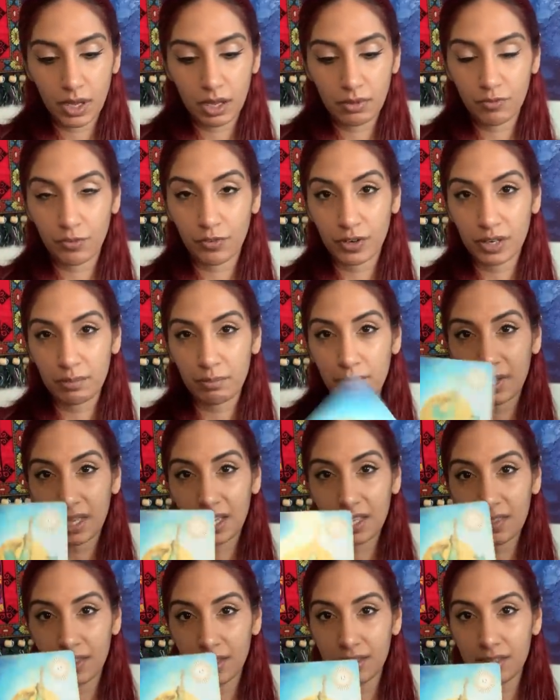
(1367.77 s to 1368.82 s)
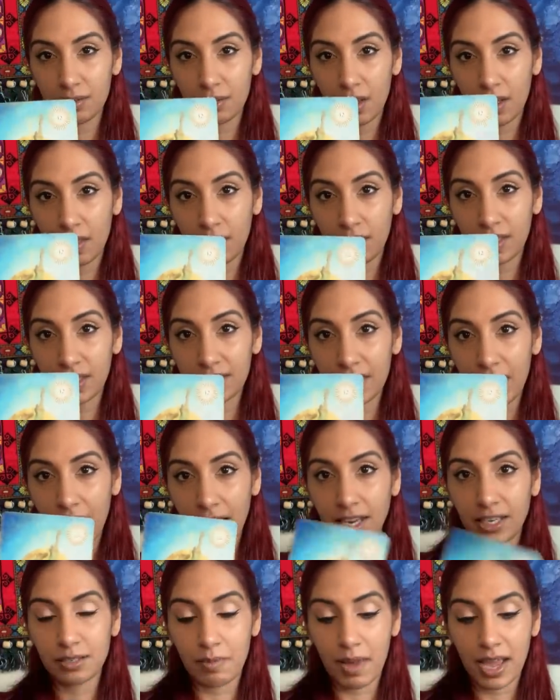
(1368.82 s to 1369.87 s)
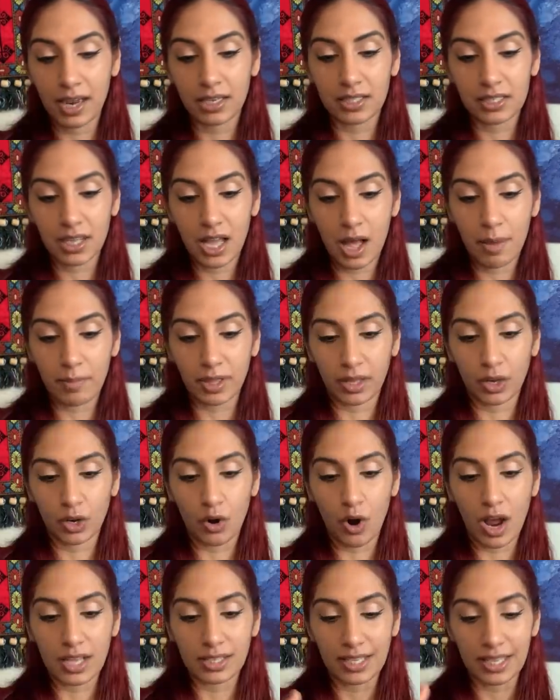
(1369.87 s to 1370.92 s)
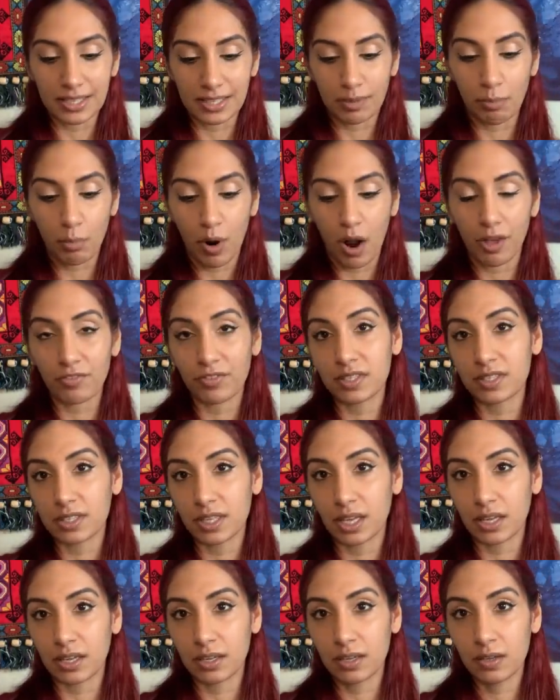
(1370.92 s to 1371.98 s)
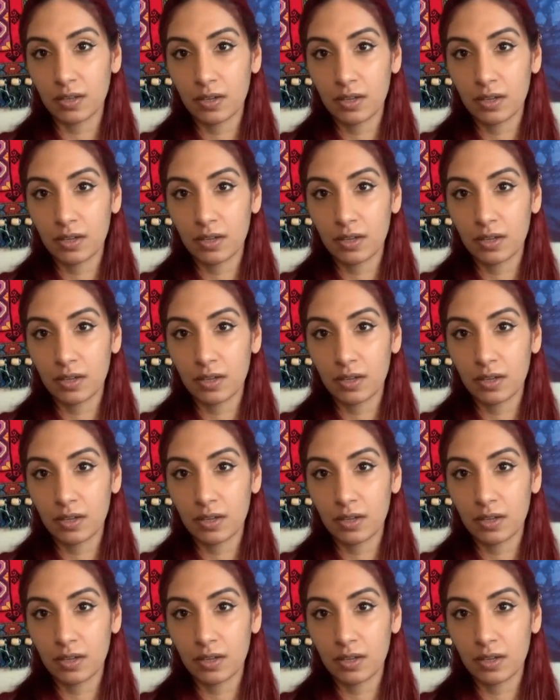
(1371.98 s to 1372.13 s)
For me, this hanged man is coming across as a prophecy.